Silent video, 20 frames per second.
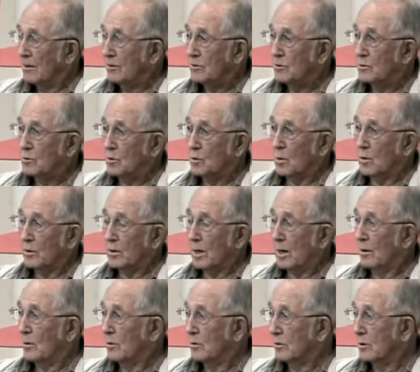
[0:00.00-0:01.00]
You go
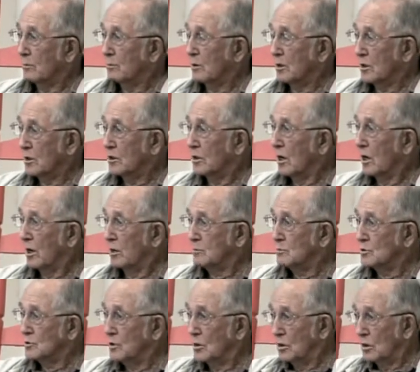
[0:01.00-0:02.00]
down when the tide
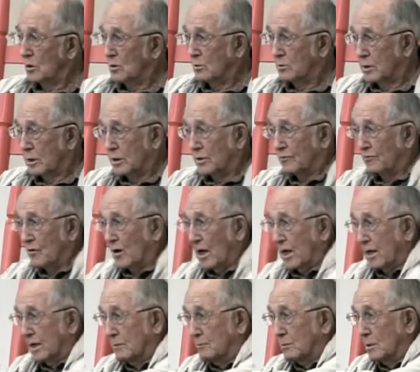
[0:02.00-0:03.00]
was low and get a
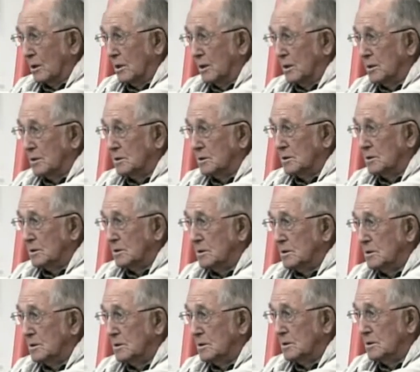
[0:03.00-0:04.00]
flatty place
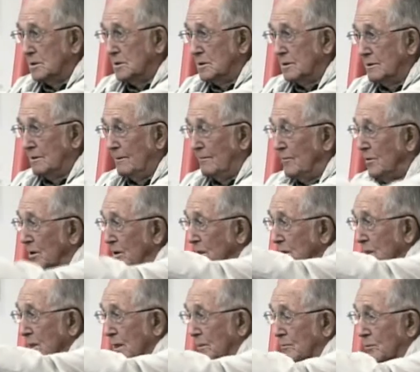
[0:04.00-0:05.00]

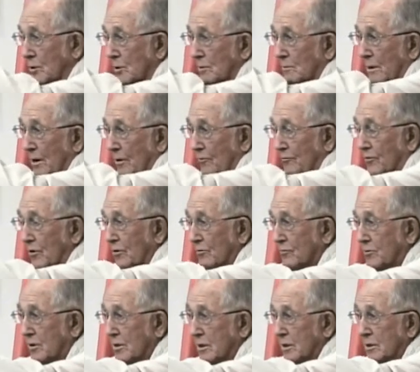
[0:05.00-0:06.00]
and put about
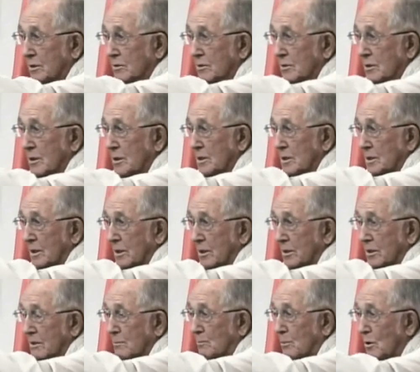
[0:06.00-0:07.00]
15 and
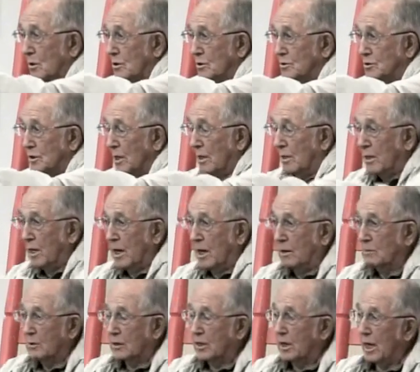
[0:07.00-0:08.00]
them birds out, he had
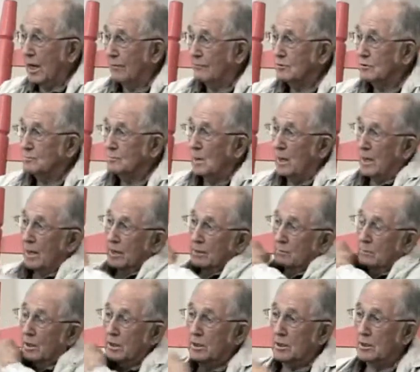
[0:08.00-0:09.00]
him a canvas bag
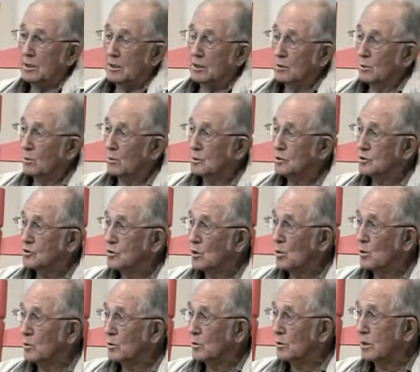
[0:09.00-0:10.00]
made, he hung over his
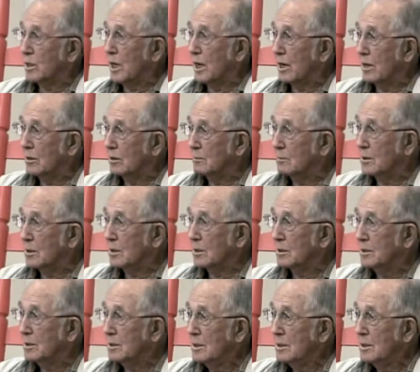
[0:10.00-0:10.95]
shoulder to count them in.